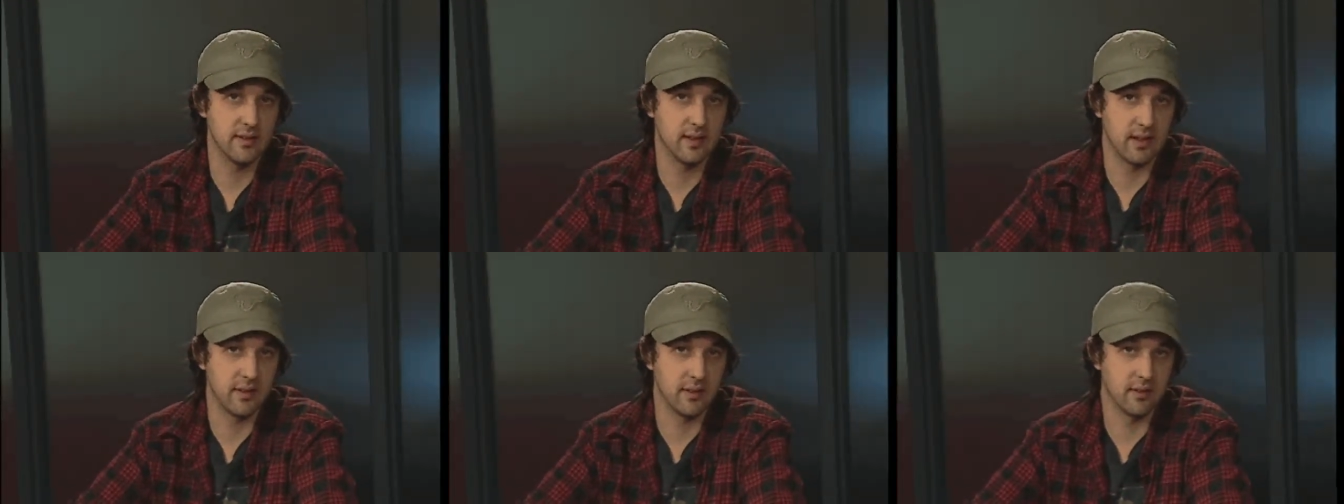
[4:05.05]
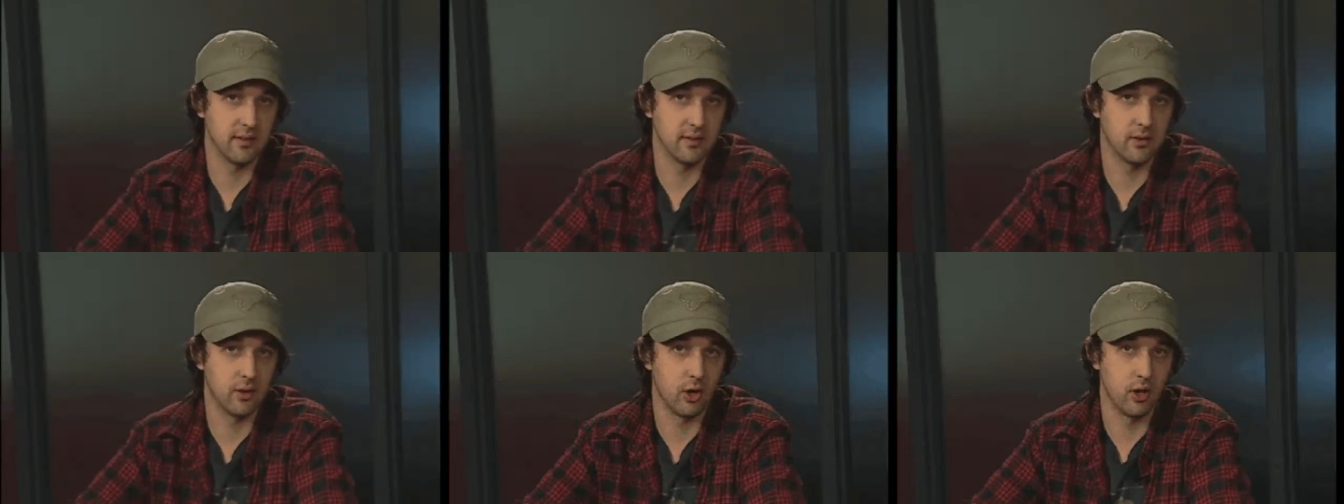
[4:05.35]
at the
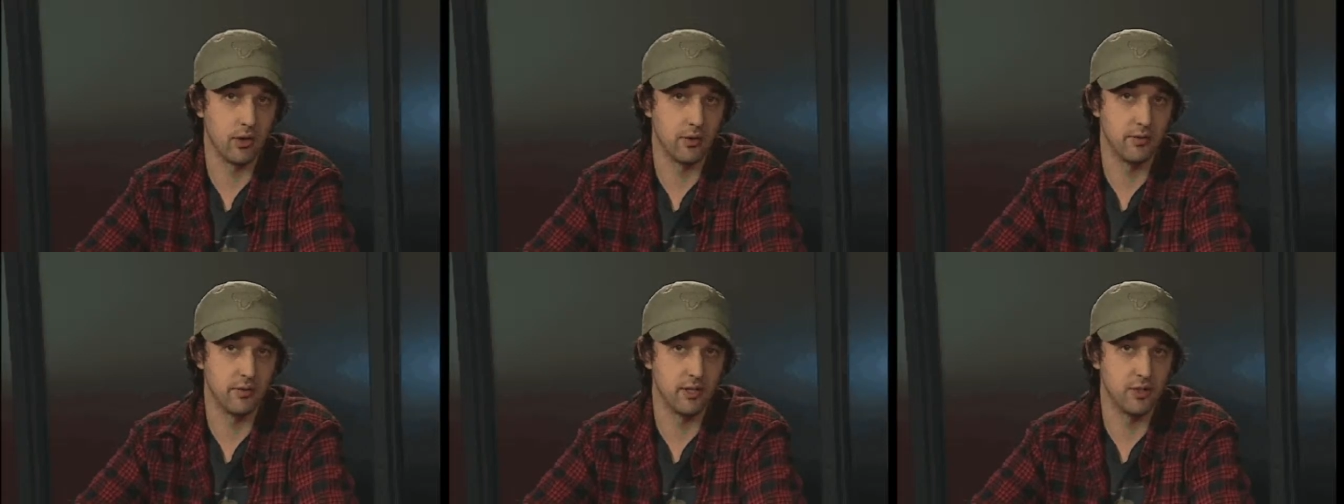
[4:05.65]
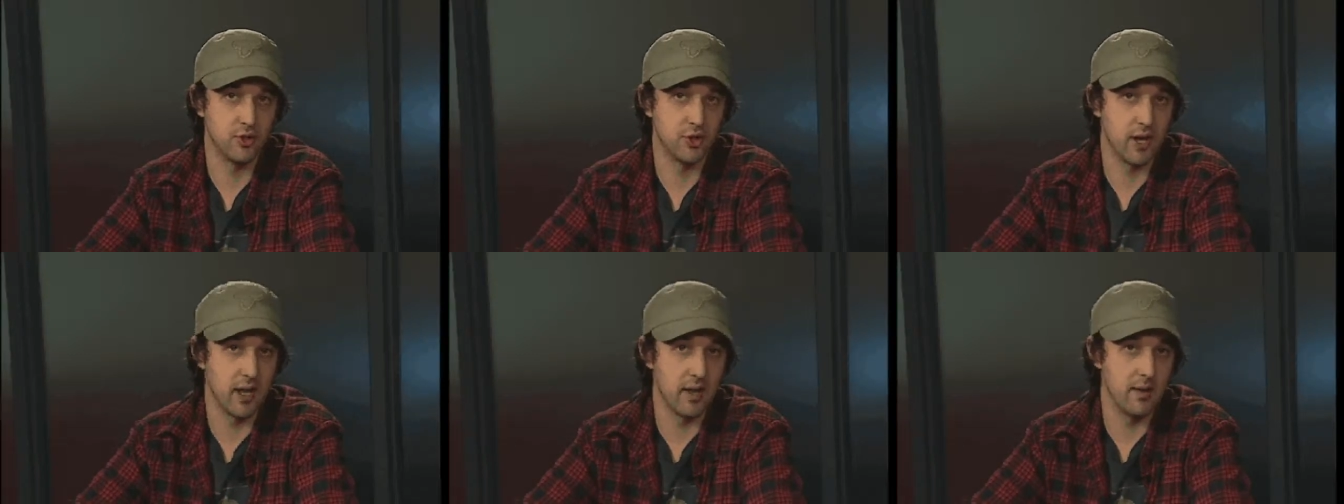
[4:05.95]
start of
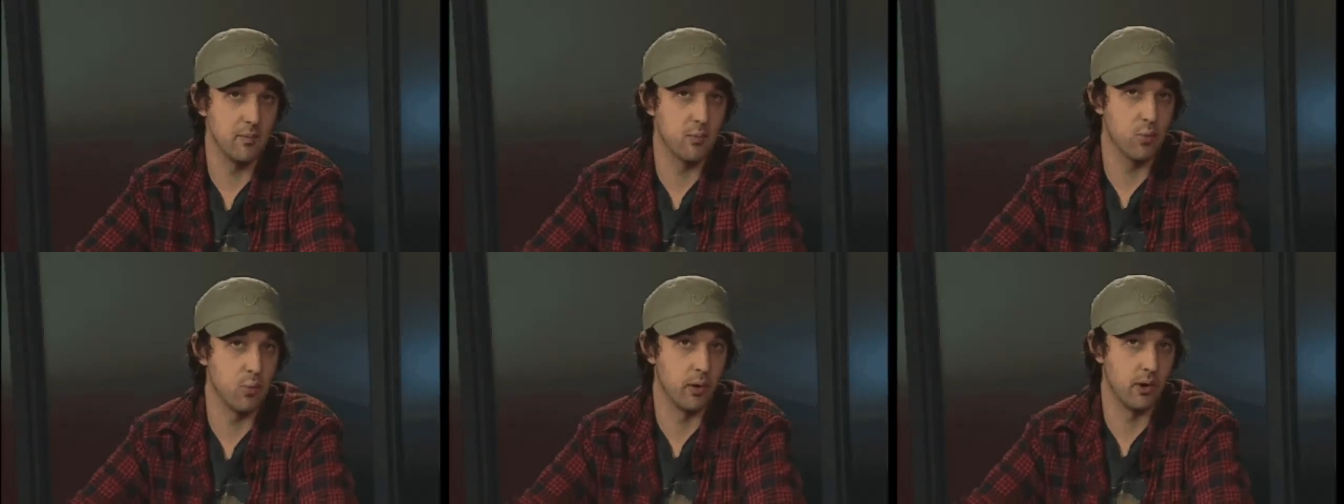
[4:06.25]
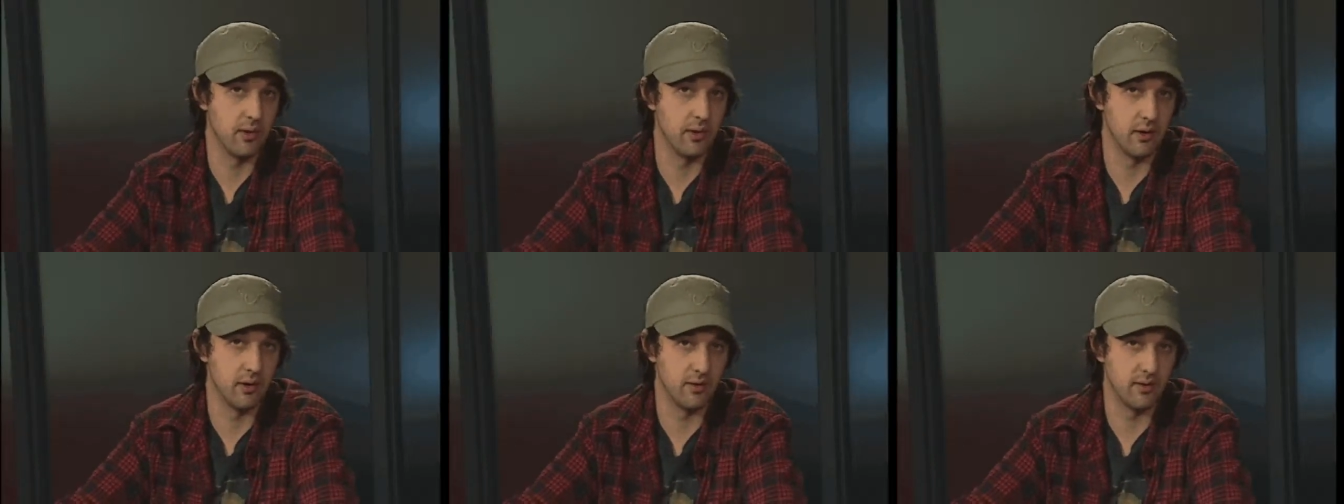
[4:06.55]
each game
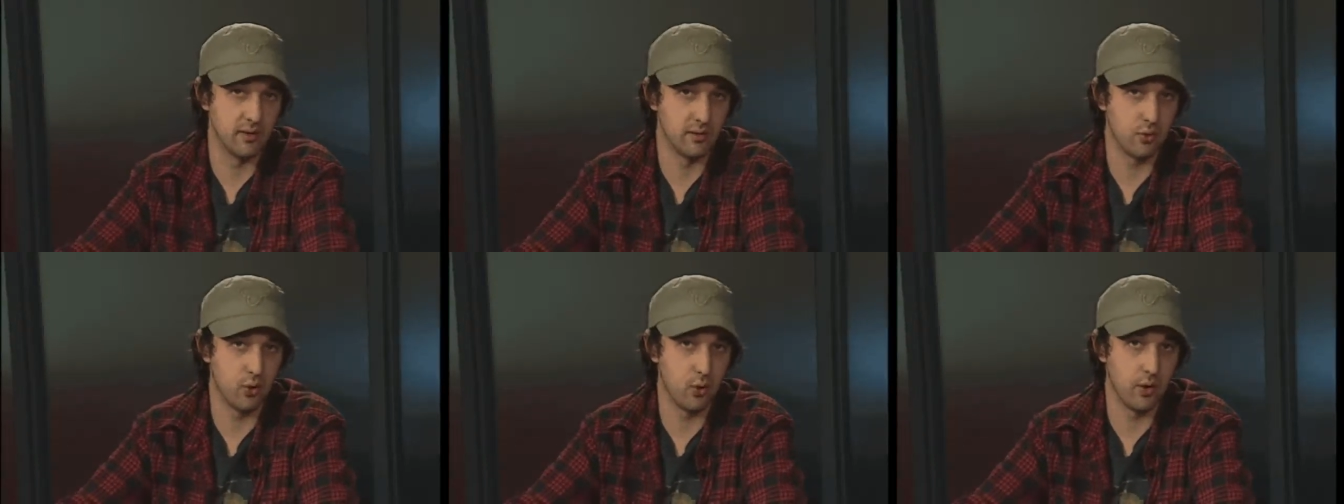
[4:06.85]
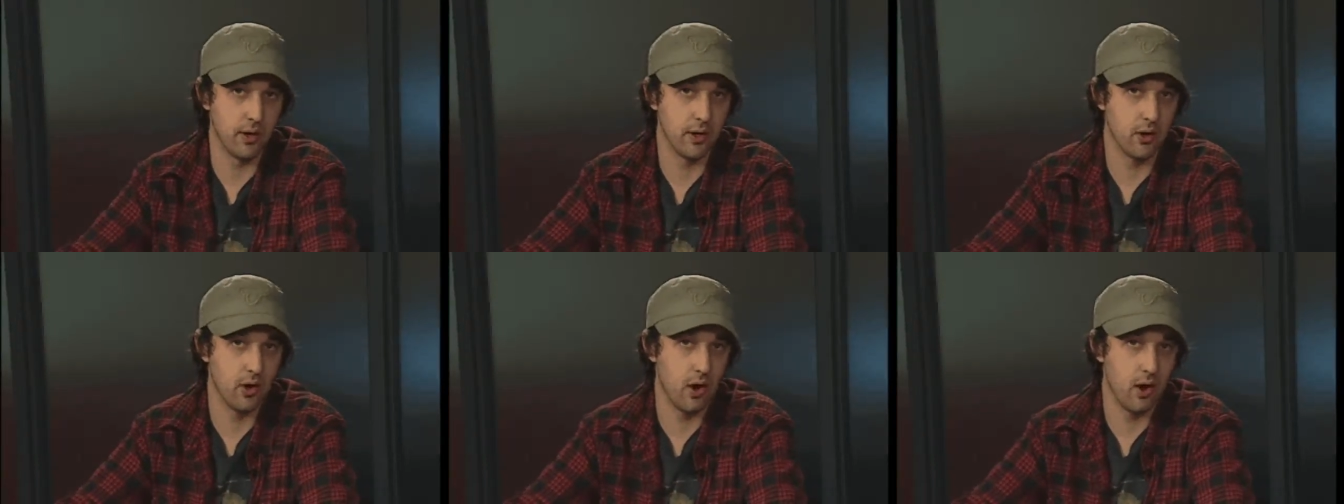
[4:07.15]
where there's a
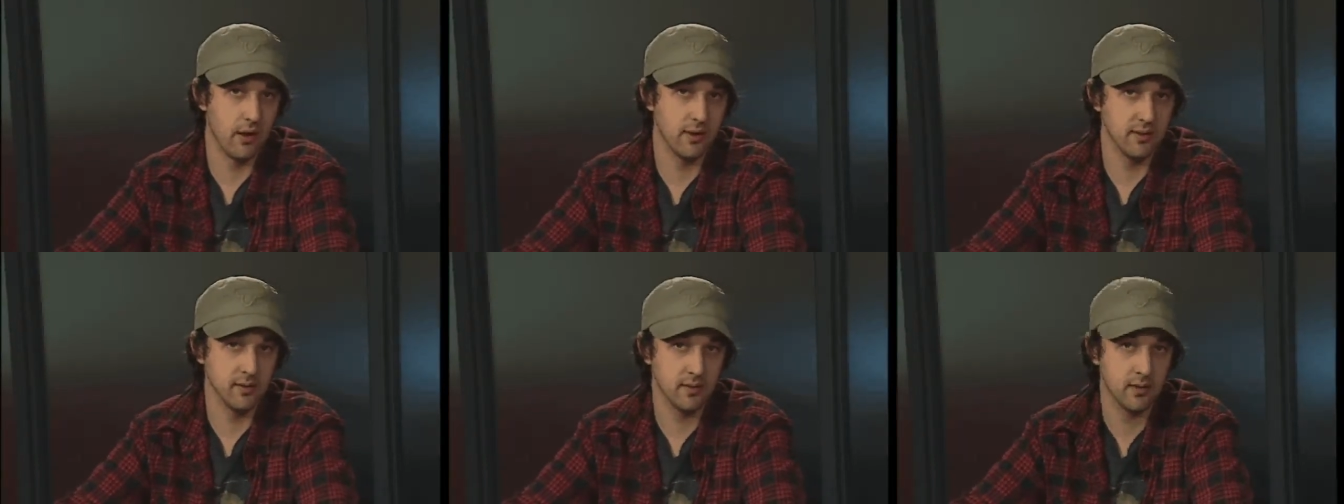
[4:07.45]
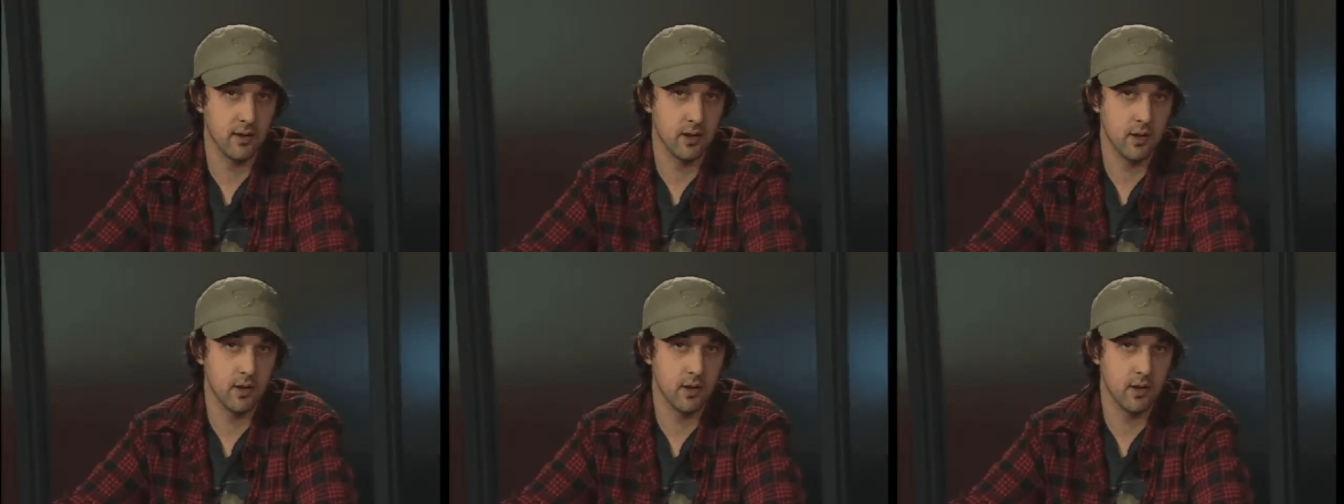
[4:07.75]
coin toss.